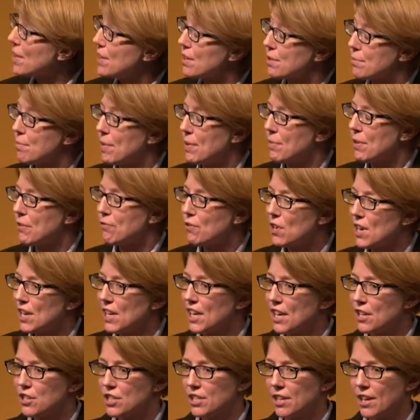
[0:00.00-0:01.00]
it's been
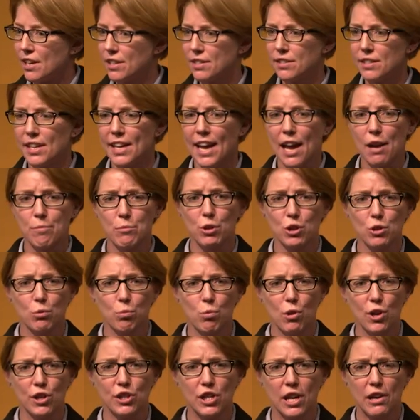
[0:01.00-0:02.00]
really interesting to see how much
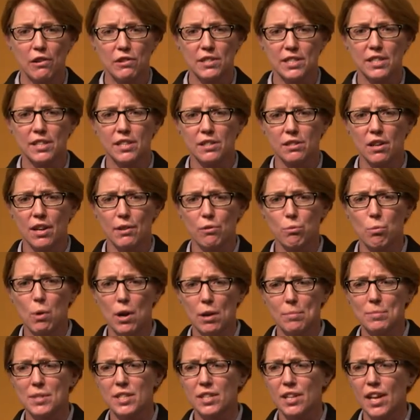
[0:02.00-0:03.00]
work charities like the
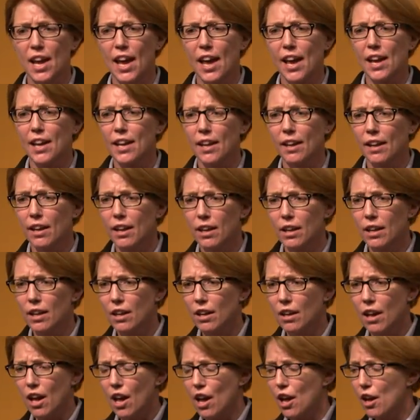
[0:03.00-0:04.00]
YMCA
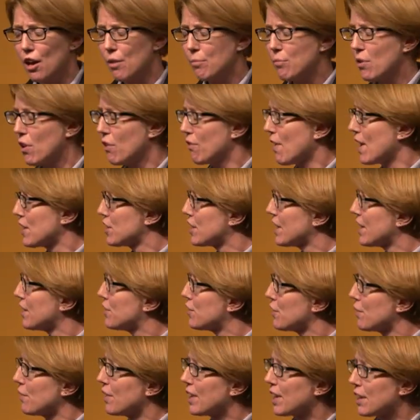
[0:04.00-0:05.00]
um, are actually
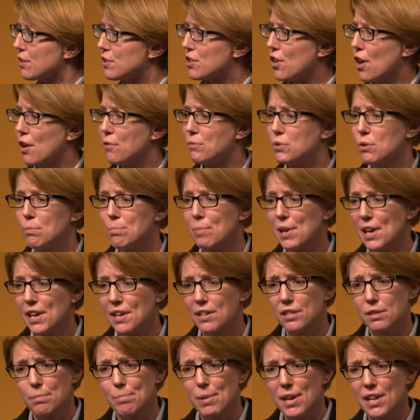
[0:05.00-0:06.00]
doing in terms of
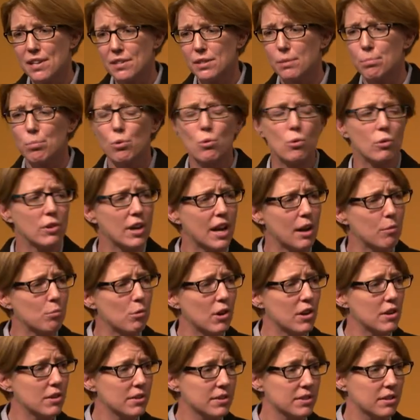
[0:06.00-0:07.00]
peer-to-peer -peer support
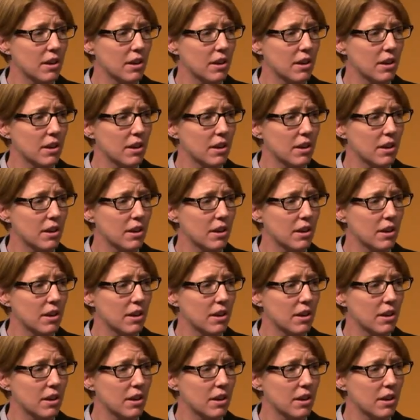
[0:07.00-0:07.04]
networks.